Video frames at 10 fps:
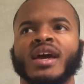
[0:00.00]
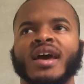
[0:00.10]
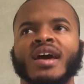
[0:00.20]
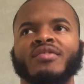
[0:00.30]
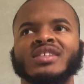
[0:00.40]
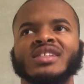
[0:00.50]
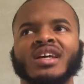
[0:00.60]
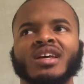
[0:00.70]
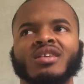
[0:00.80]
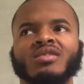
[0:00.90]
half a
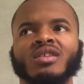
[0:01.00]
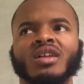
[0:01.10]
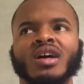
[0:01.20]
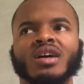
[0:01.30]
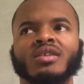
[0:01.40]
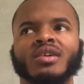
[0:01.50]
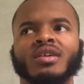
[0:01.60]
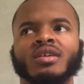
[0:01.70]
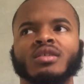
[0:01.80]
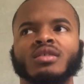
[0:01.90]
second on the clock,
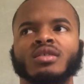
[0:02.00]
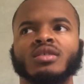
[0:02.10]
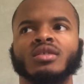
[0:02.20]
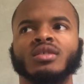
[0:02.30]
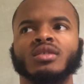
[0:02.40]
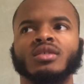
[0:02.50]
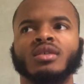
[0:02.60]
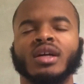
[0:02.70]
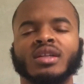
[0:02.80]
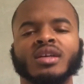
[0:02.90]
or
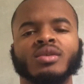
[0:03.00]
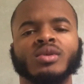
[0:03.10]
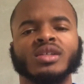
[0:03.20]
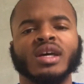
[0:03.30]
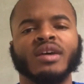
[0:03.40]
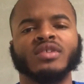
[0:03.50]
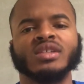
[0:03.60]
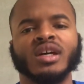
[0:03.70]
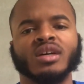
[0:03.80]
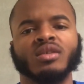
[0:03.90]
I think it was half a
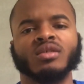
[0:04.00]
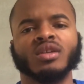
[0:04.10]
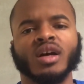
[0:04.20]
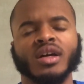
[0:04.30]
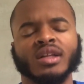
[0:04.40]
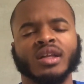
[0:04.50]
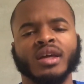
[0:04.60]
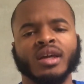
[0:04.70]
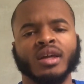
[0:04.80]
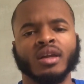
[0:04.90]
second on the clock at the
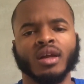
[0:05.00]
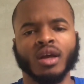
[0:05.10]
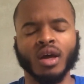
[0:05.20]
end.